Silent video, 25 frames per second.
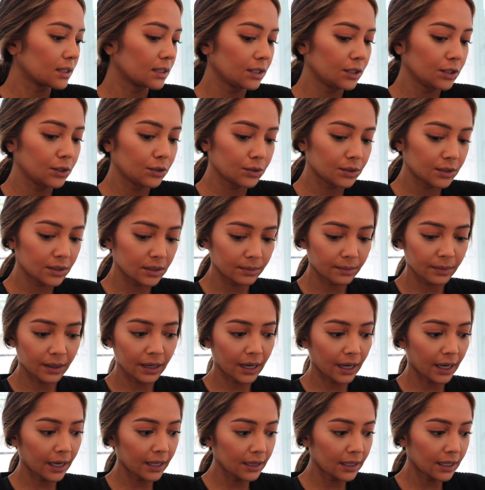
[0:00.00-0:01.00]
gonna use some
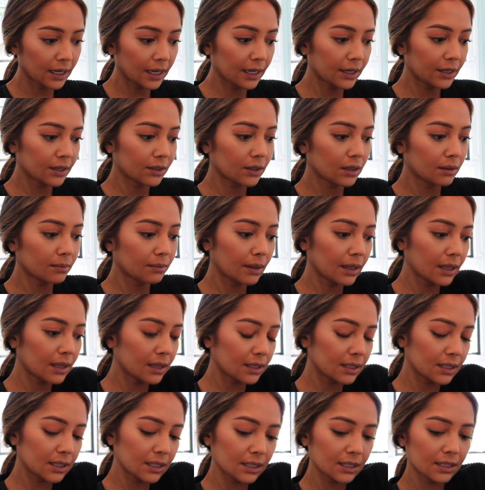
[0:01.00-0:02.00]
highlighter on my
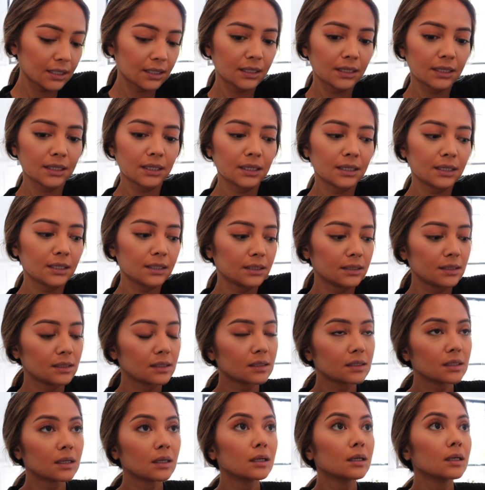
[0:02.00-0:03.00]

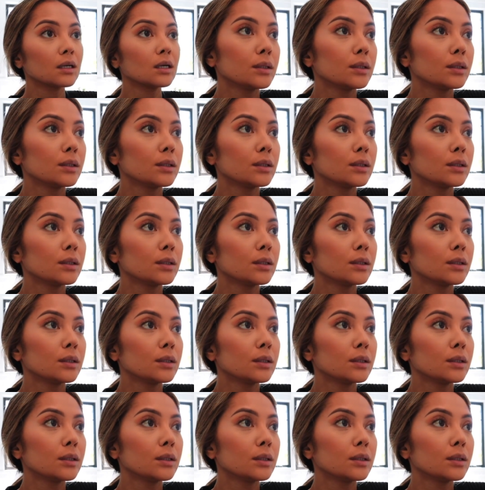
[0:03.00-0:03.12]
lids.